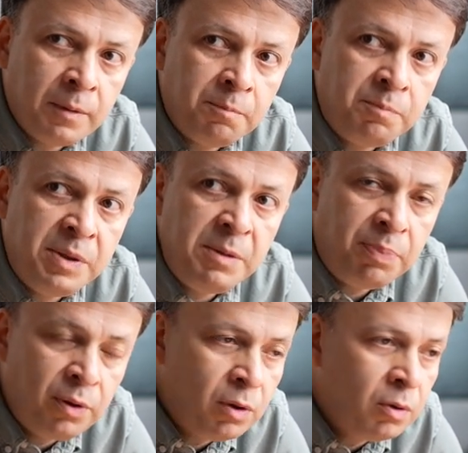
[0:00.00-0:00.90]

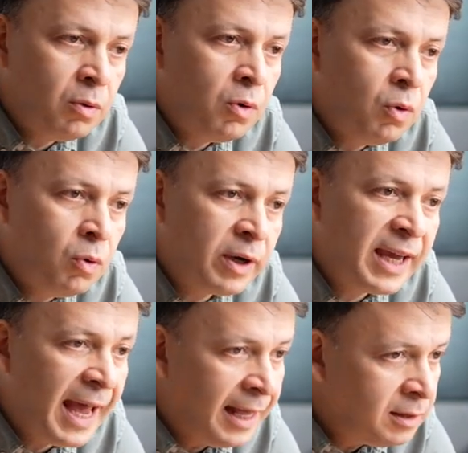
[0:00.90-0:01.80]
people who
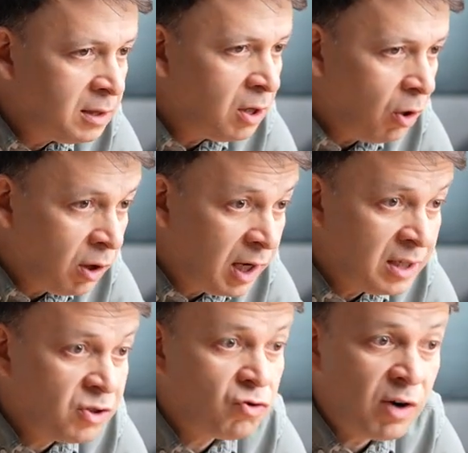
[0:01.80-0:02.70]
can talk
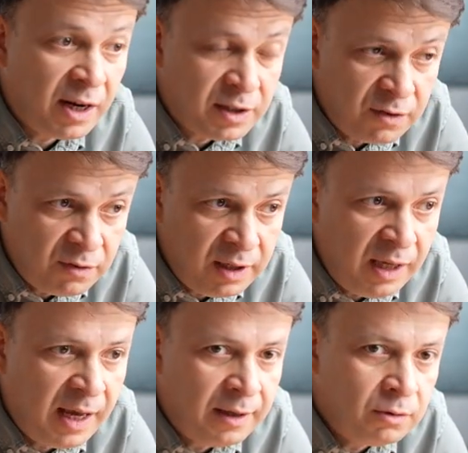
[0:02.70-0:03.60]

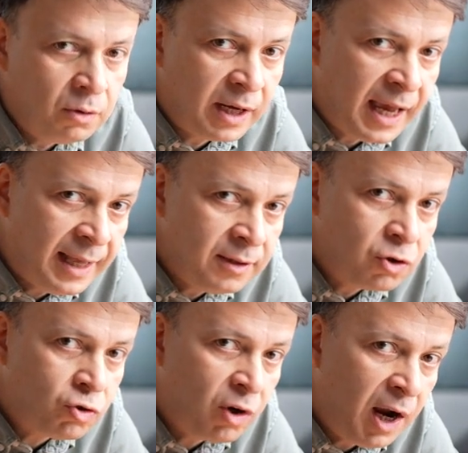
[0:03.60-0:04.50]
constructively and who can
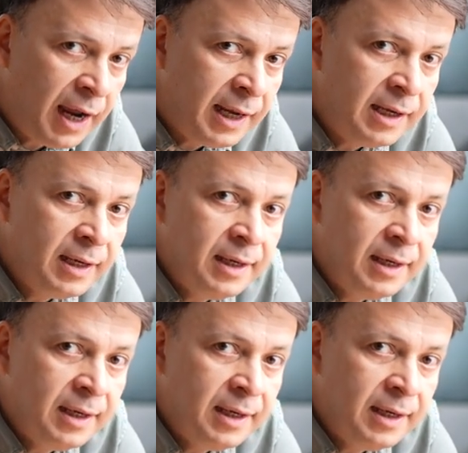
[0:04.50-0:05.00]
try,